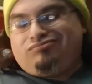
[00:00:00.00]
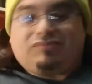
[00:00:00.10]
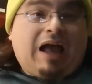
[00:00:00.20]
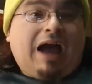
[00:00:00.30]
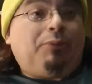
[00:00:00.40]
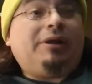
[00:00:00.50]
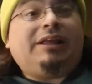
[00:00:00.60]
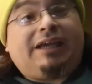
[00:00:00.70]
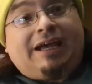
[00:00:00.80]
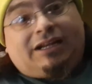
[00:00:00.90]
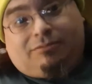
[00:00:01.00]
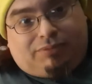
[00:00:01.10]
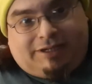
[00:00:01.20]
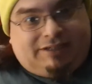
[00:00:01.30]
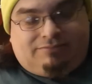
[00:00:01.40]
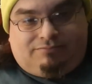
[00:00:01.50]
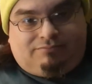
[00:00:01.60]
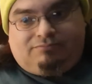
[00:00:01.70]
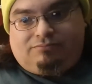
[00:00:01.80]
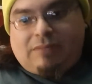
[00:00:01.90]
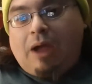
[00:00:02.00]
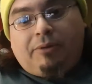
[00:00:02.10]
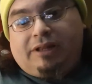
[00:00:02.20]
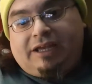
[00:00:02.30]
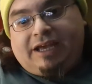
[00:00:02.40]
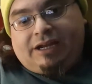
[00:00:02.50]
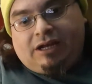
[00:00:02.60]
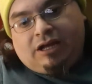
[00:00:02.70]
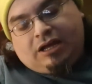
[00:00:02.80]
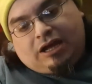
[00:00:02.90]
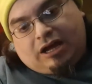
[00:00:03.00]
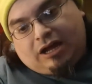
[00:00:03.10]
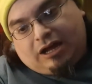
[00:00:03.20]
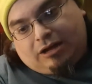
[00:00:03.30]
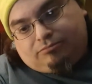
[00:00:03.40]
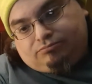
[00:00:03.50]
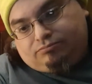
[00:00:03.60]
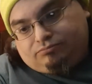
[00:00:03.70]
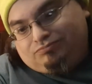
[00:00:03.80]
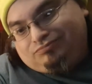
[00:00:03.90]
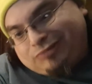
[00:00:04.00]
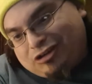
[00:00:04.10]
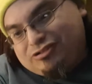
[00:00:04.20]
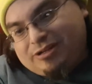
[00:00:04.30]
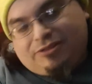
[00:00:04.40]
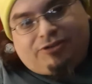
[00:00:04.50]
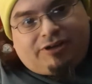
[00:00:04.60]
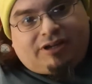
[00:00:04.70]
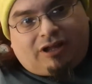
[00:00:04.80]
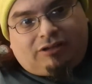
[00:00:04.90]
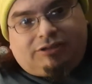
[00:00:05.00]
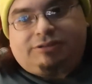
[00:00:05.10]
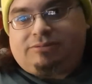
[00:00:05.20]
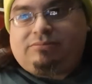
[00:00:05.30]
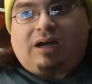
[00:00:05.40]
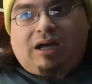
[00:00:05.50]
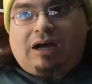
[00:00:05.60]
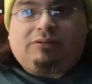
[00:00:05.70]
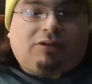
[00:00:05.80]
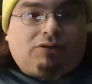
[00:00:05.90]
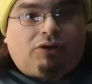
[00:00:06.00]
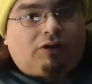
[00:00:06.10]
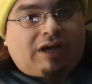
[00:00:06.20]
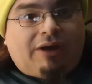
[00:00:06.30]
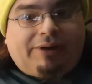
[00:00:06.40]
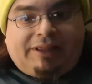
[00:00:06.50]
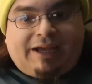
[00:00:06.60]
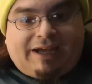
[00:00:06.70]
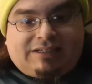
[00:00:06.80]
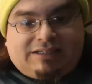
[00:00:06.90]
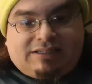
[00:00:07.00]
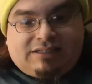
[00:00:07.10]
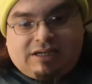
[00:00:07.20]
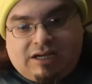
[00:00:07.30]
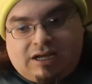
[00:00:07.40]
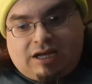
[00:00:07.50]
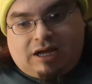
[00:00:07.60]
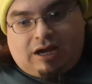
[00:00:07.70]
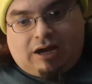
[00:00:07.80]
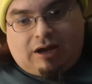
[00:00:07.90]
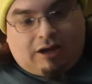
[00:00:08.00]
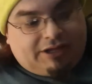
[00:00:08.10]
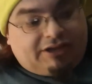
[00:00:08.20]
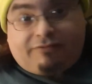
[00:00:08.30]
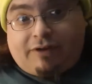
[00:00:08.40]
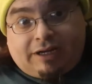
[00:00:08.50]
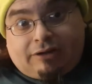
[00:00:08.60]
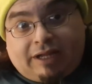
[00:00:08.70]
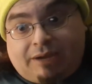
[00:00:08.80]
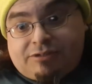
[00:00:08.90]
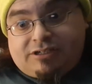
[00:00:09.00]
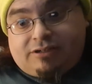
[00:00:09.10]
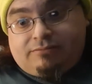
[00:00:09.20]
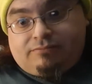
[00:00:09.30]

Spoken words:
I really can't complain. I really can't. $130 out the door, counting taxes. You can find it on Amazon.